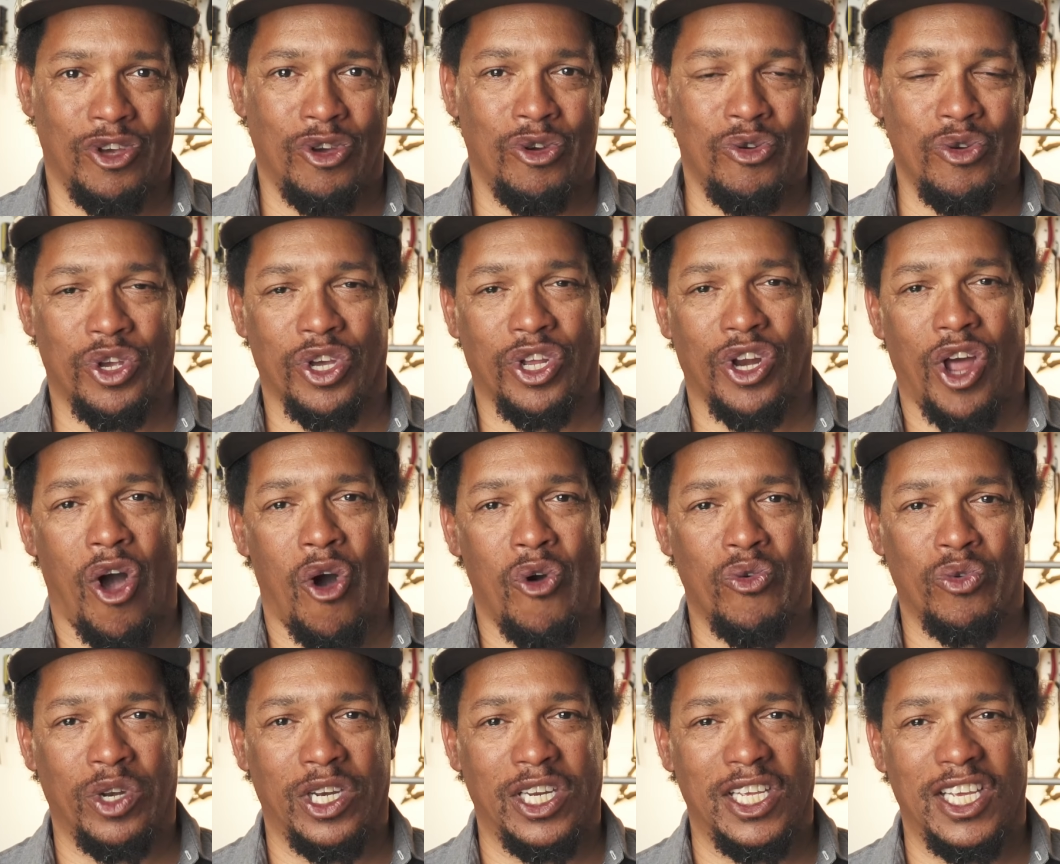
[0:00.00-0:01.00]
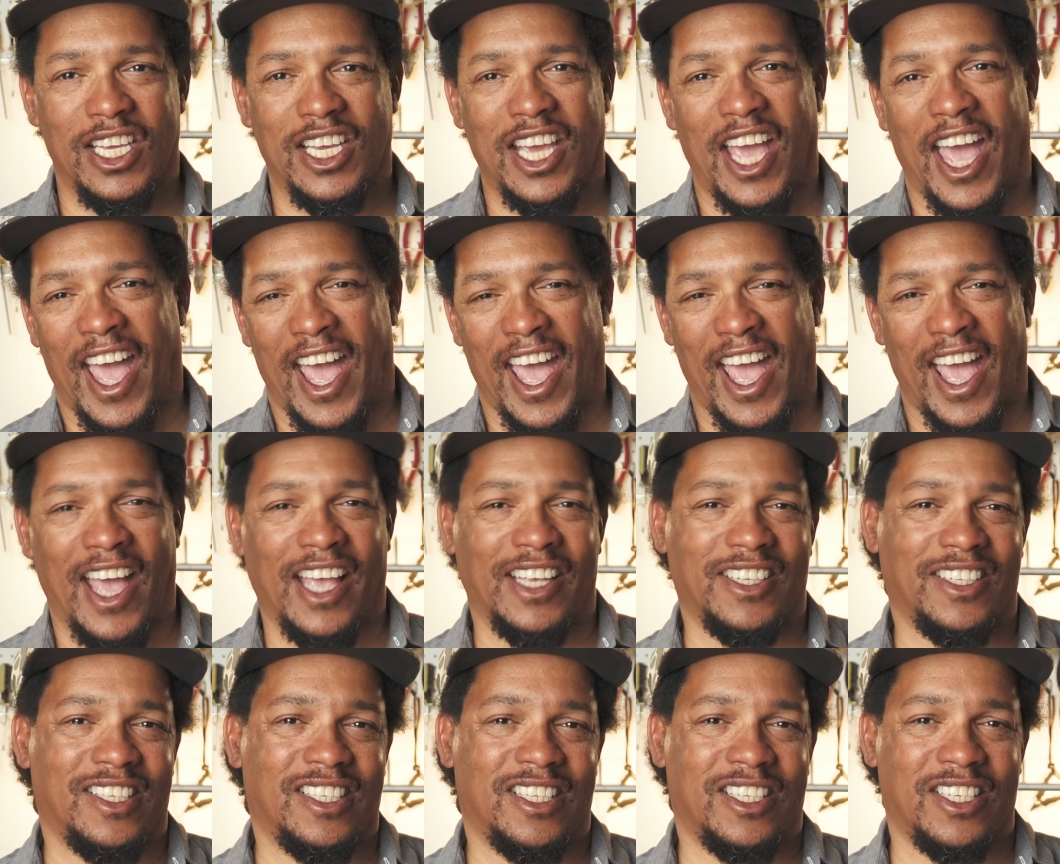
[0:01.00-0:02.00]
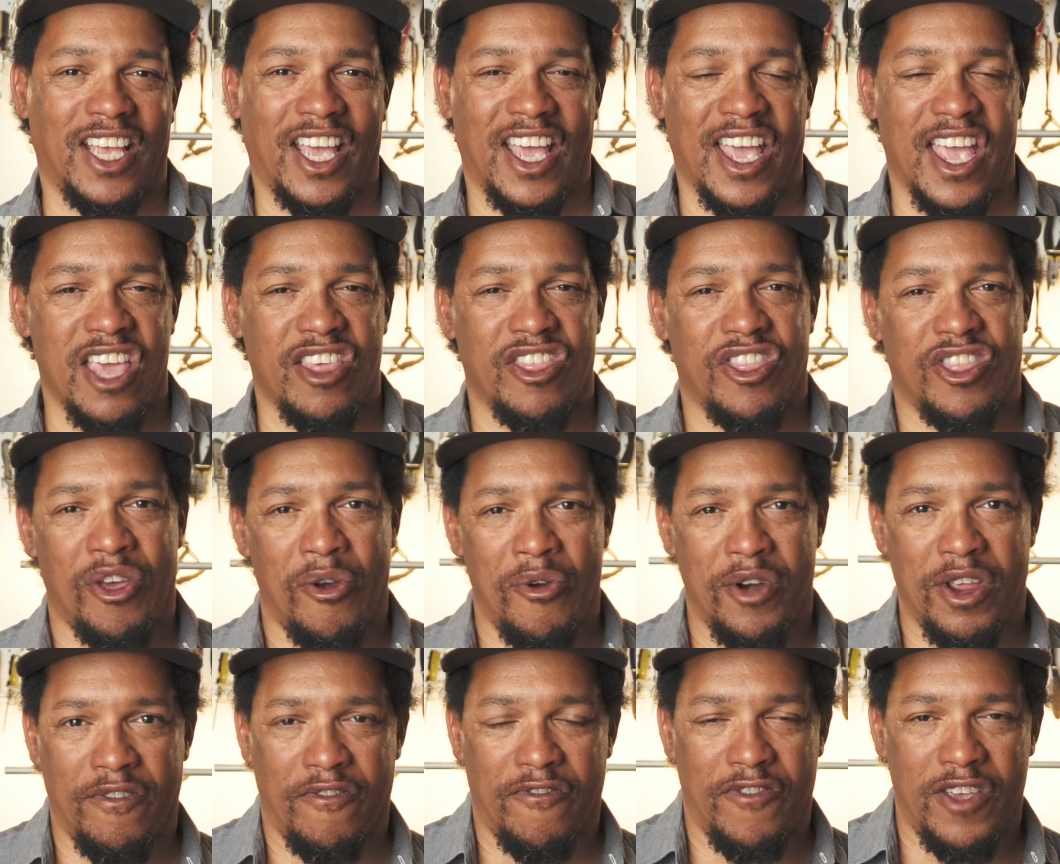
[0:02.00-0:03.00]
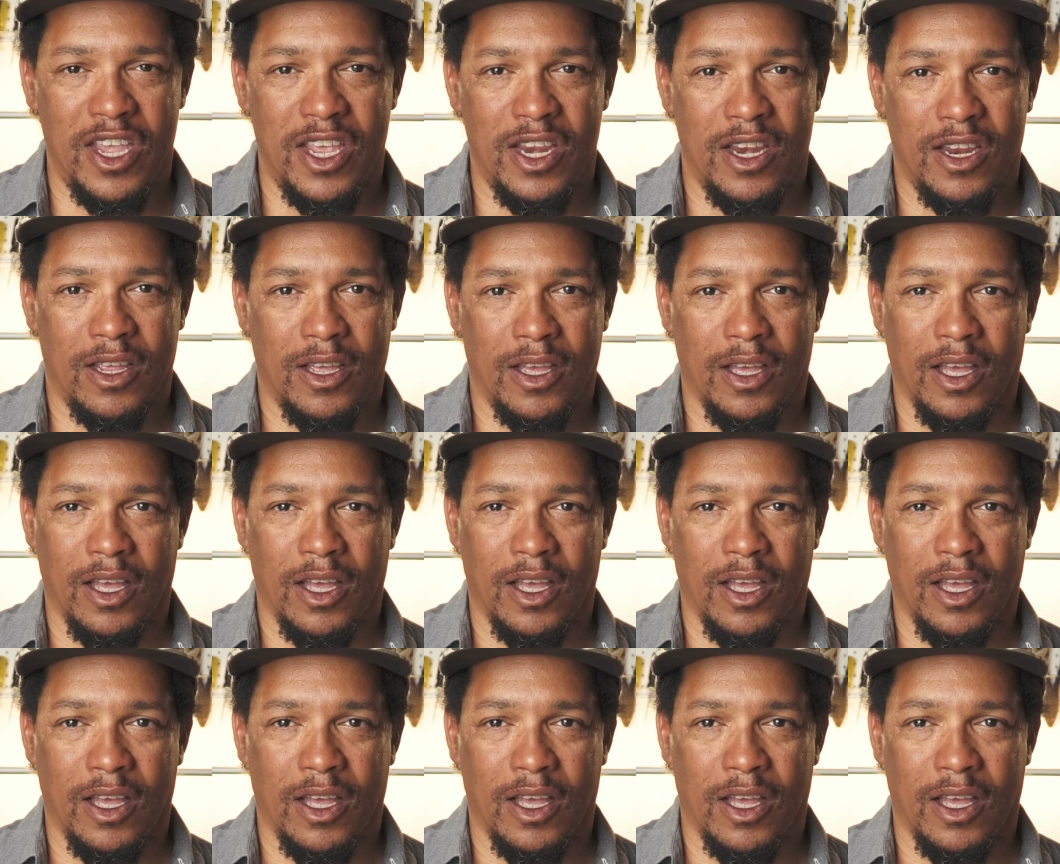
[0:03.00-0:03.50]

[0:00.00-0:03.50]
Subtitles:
who could only cast, say, 30 feet,